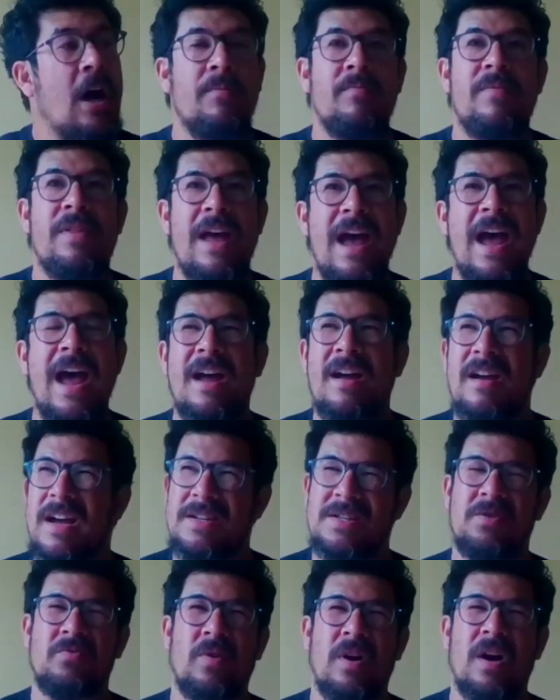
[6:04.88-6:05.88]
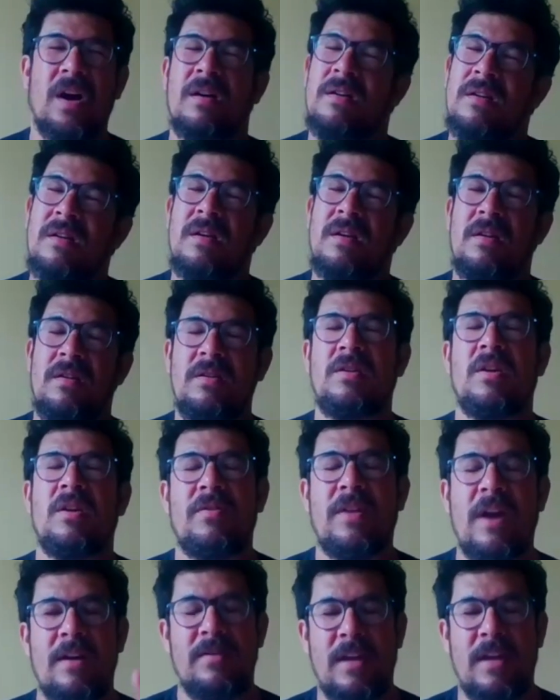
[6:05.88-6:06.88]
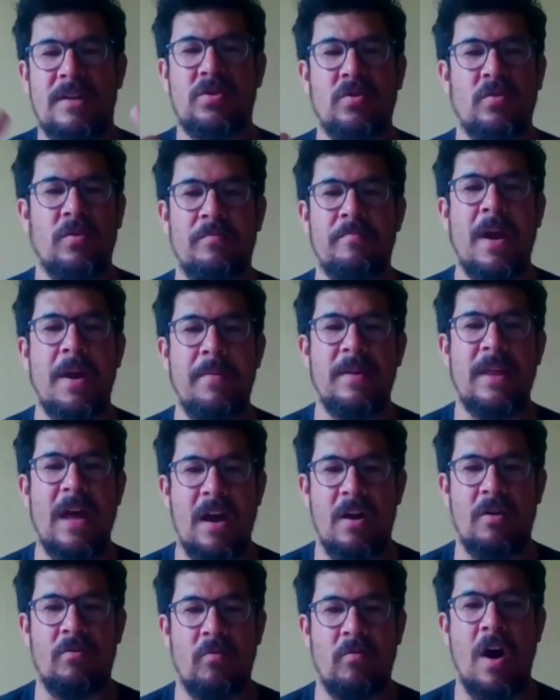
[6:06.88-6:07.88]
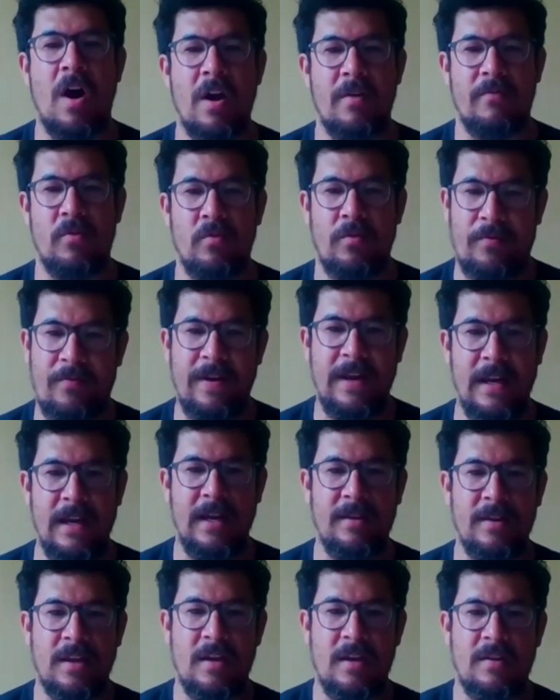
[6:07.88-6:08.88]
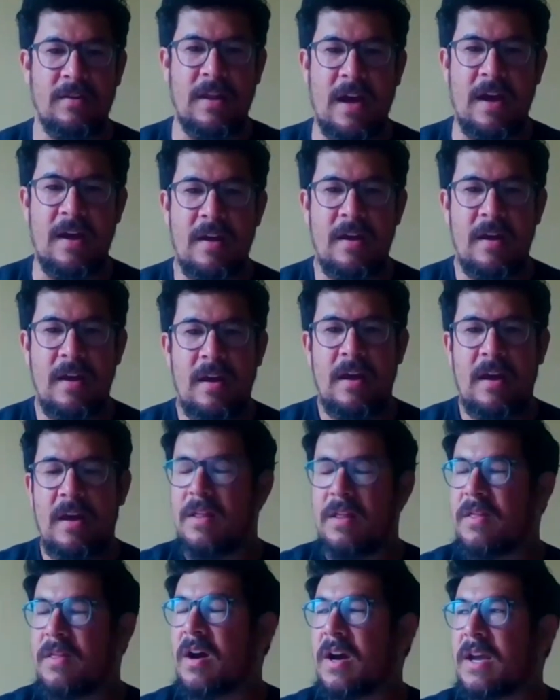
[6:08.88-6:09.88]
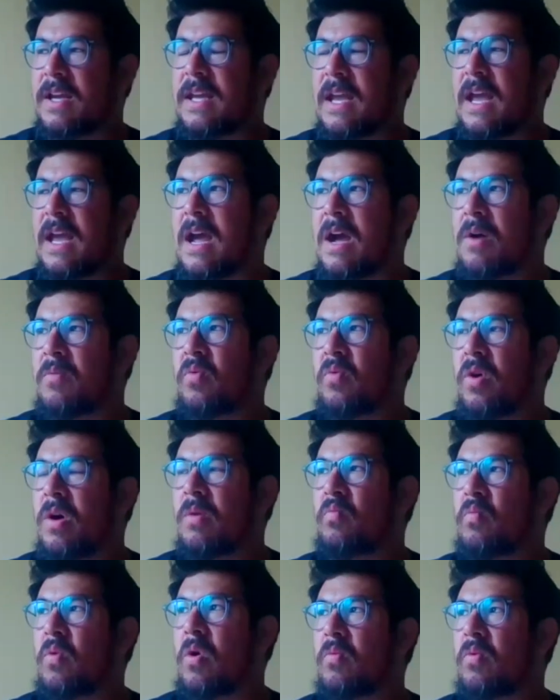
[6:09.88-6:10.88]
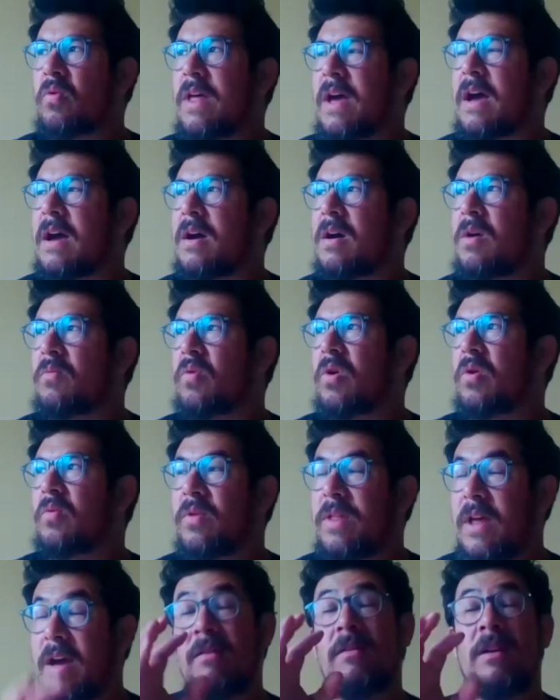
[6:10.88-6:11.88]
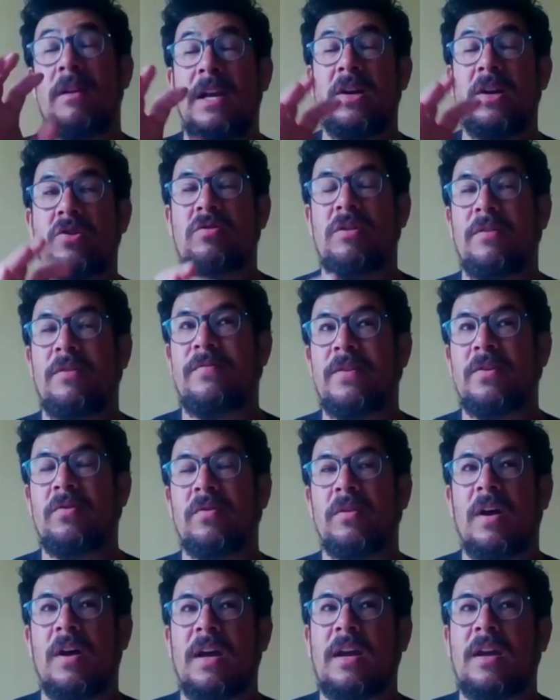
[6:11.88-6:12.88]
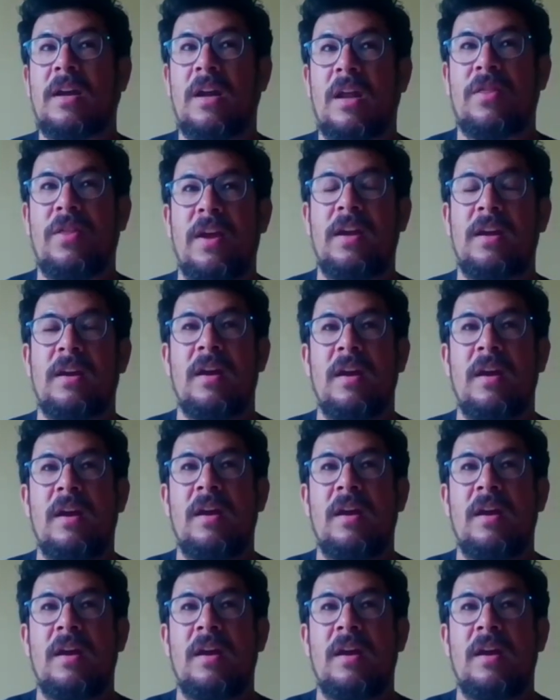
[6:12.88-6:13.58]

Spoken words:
there, as it were. You know, that sort of maybe that arrival feeling that I get, and what will that literally feel like? And I think